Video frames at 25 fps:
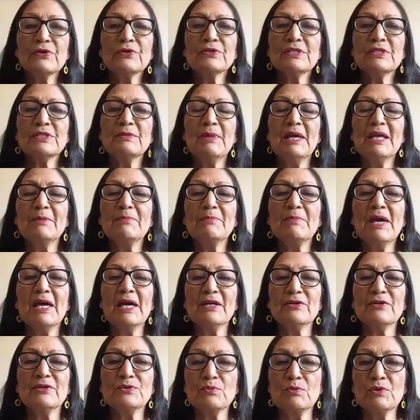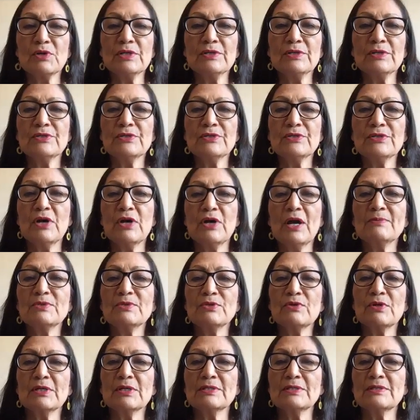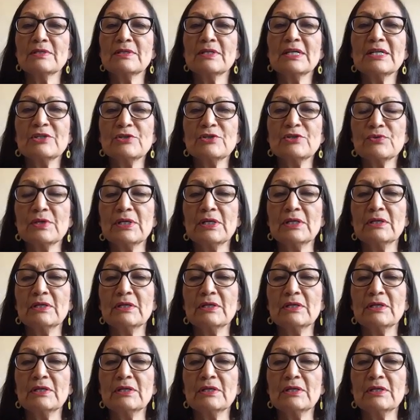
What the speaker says: to make matters worse, tribes across the country,